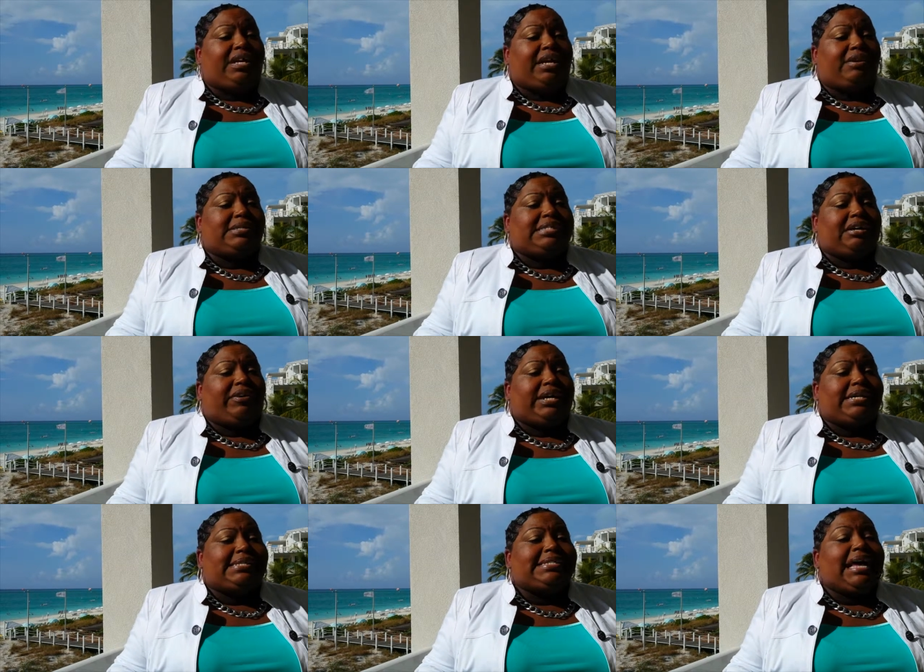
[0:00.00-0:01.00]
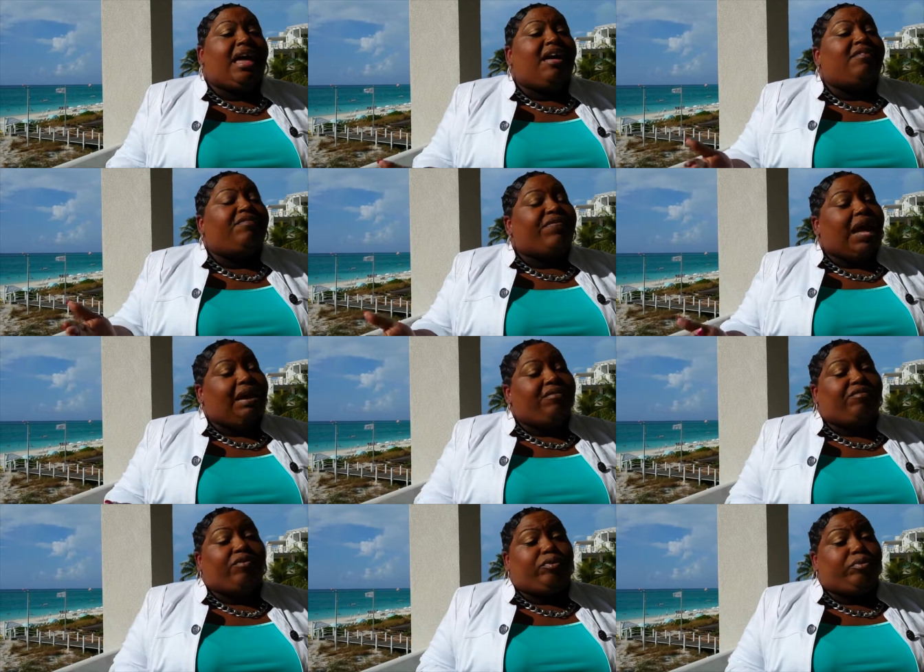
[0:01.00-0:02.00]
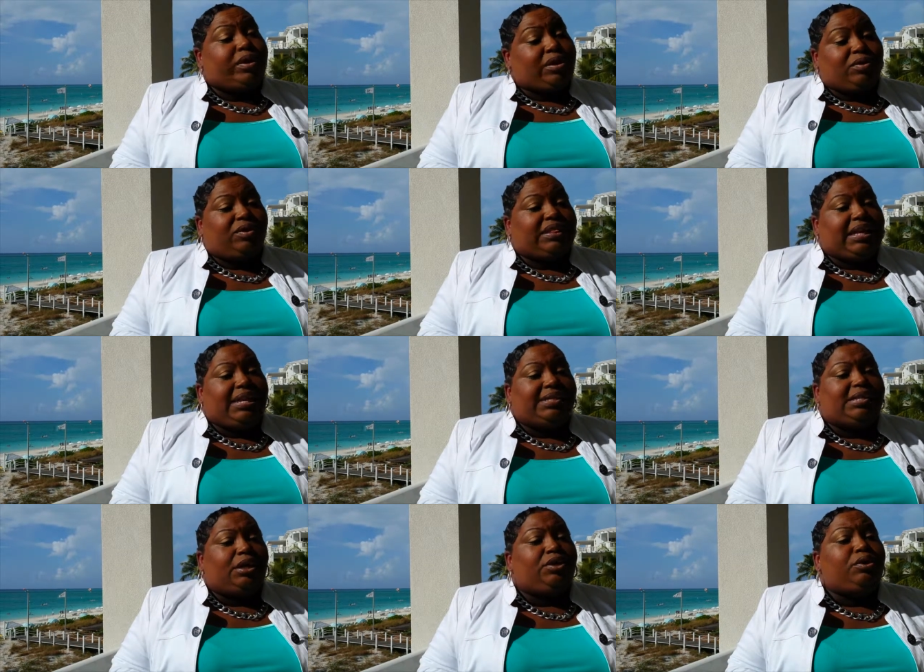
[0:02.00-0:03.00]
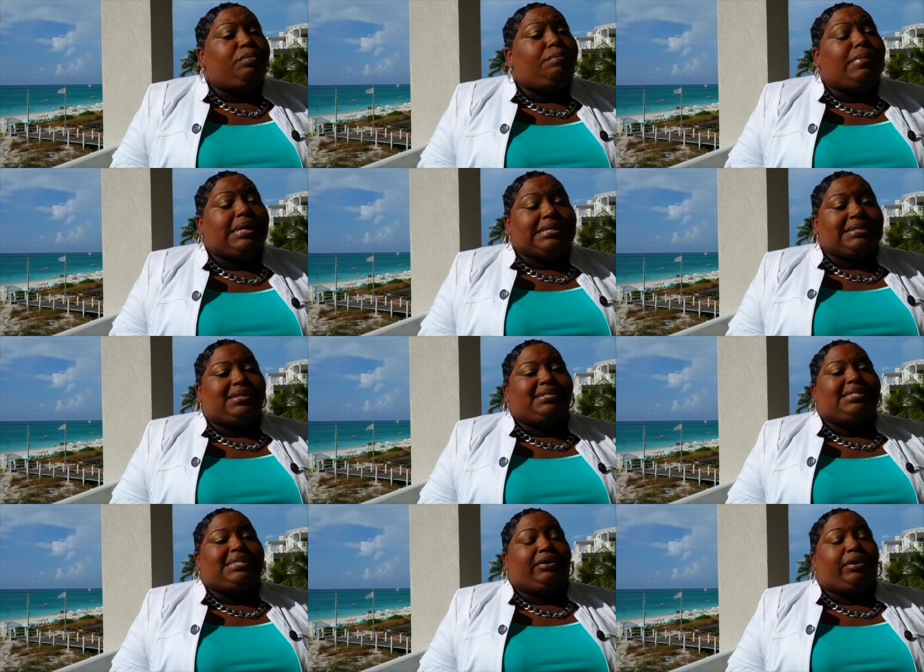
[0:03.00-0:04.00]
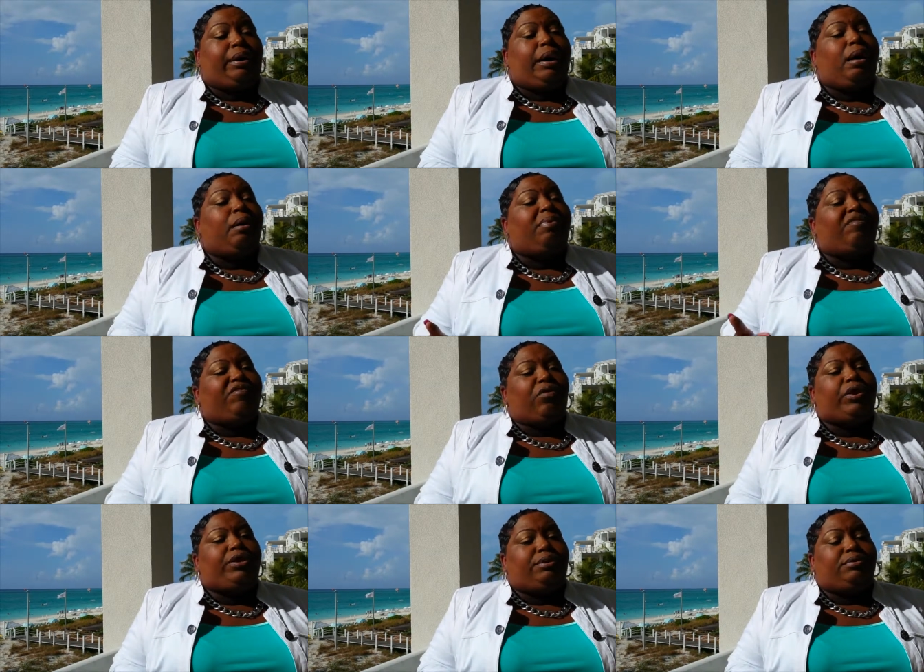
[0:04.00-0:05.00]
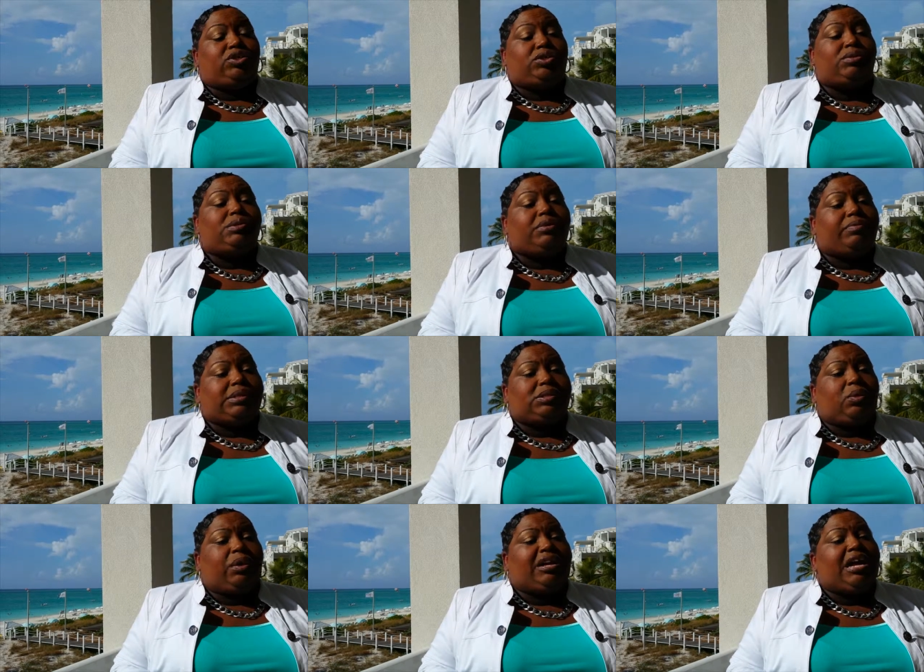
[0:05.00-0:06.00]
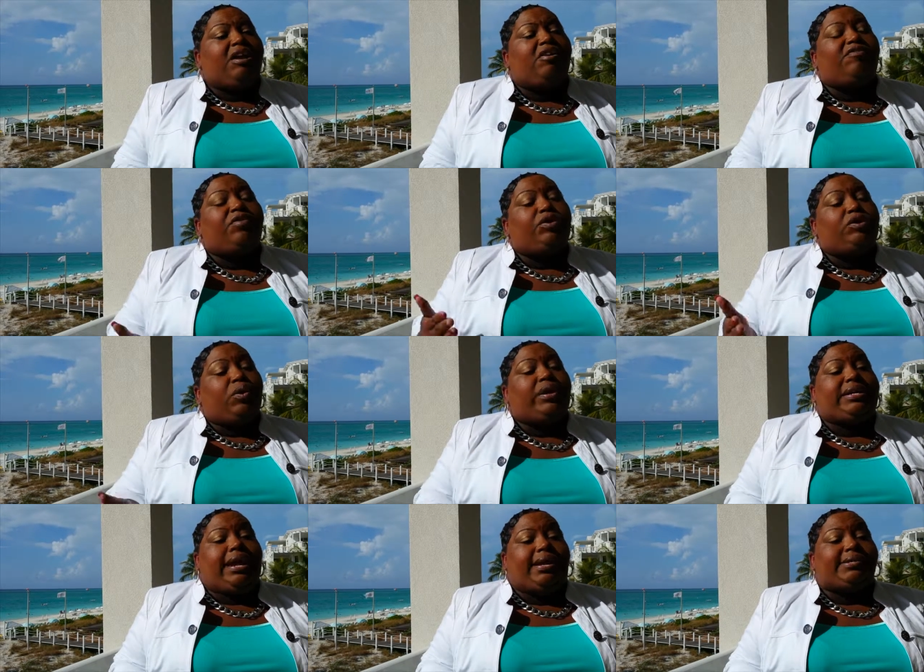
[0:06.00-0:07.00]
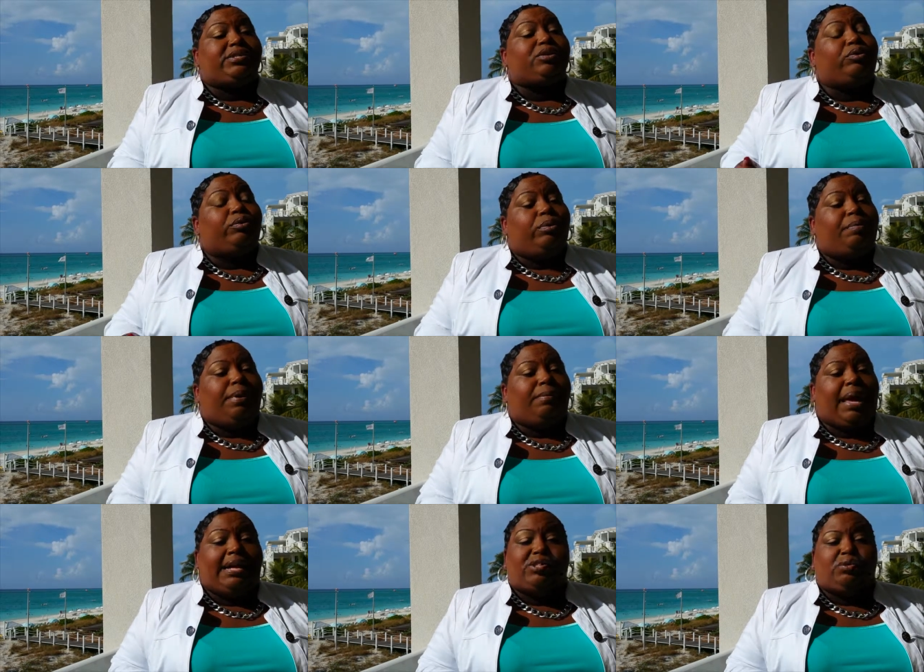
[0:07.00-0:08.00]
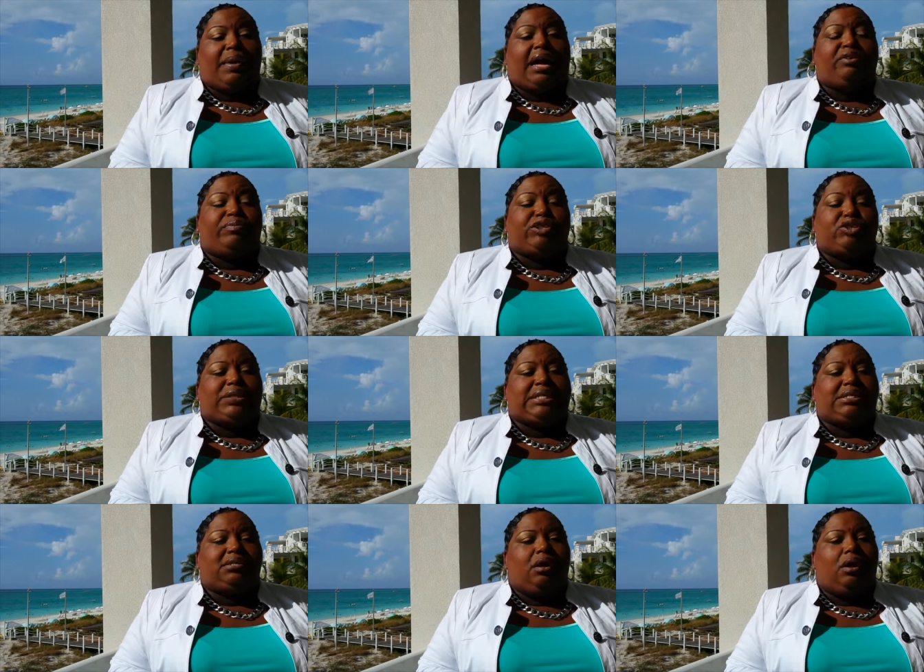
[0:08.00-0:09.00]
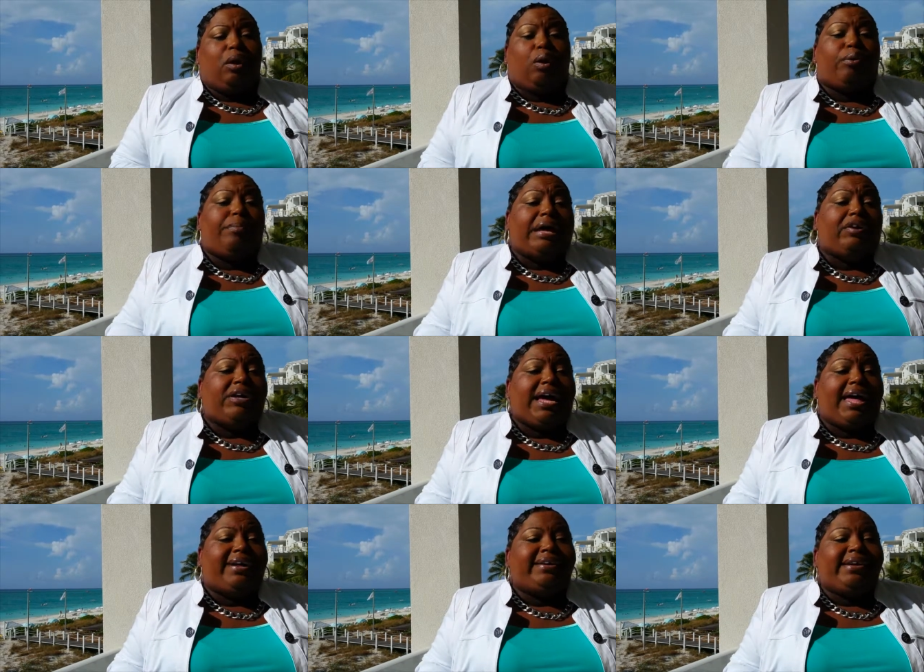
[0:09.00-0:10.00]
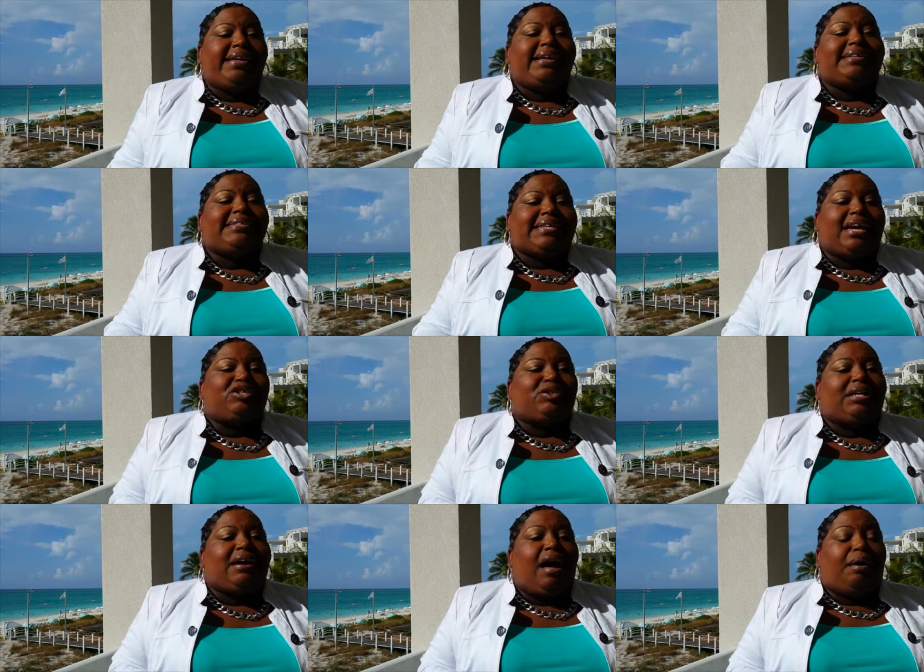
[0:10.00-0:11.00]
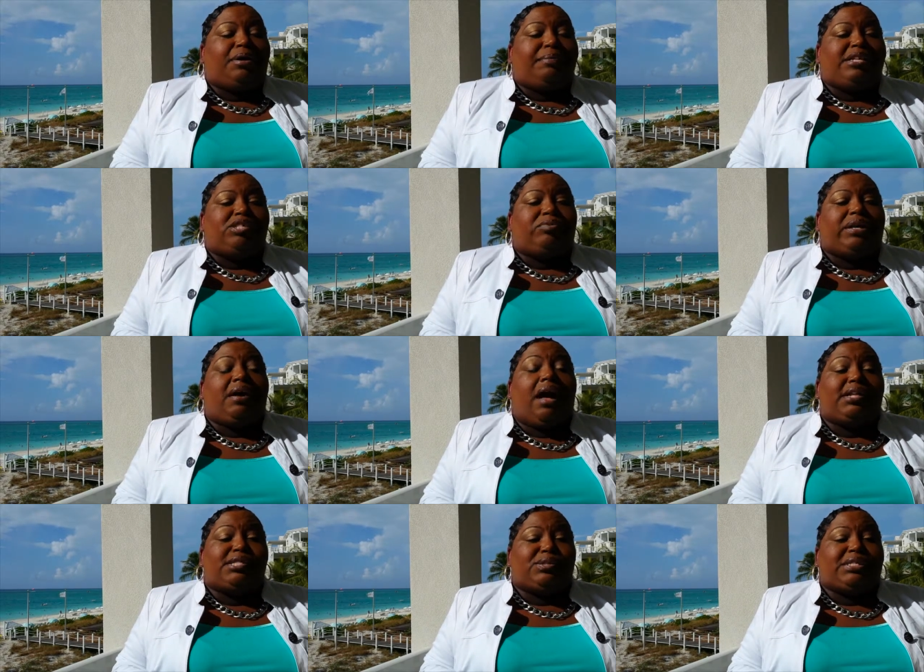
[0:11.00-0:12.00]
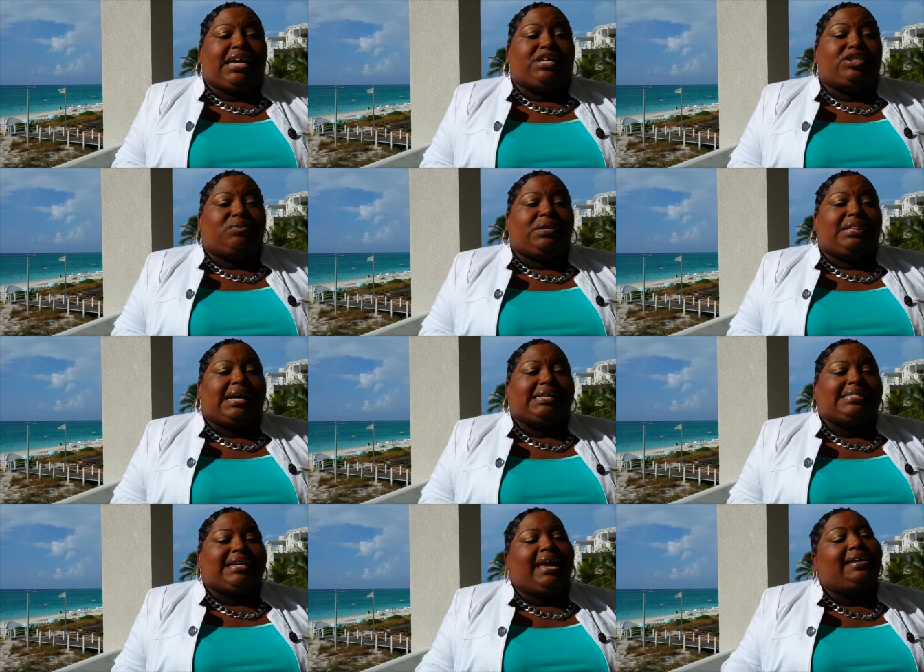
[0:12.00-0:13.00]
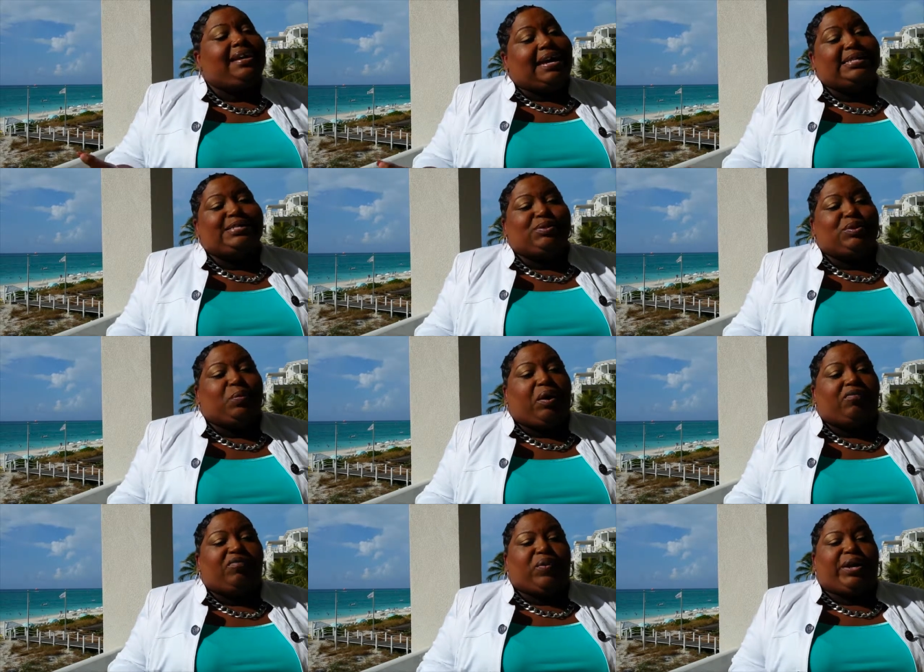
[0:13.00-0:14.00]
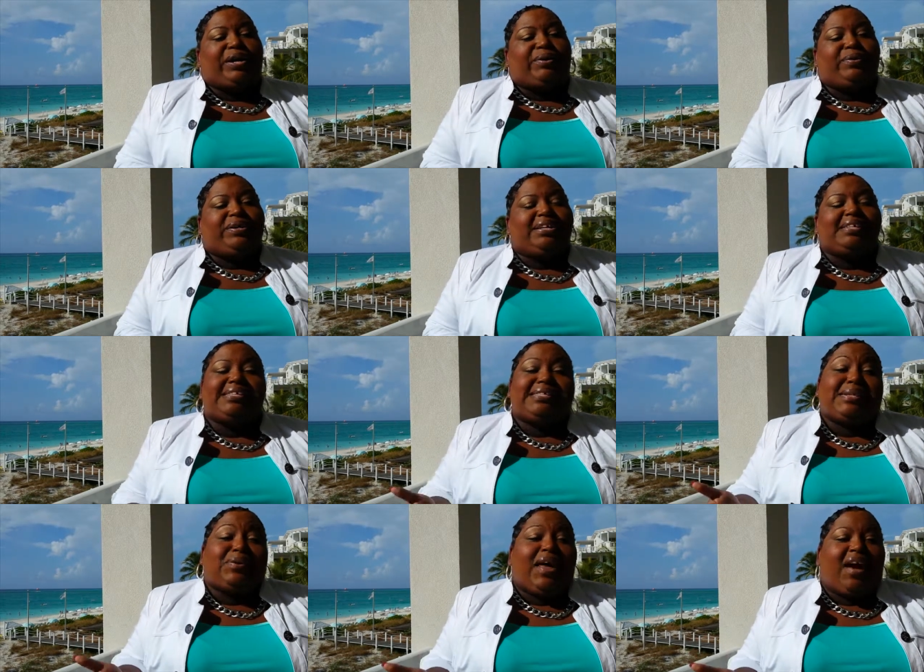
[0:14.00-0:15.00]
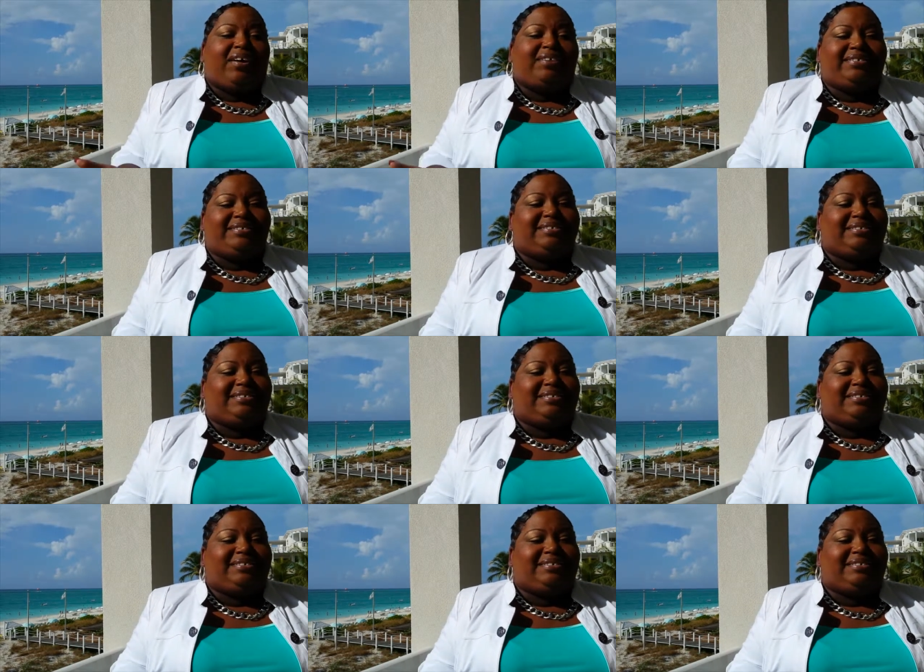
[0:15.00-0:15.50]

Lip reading: video series, 5 Critical Things You Must Consider Before You Choose a Resort for Your Next Group Mastermind Retreat. Or better yet, schedule a complimentary consultation with us and let us do the work for you. So long.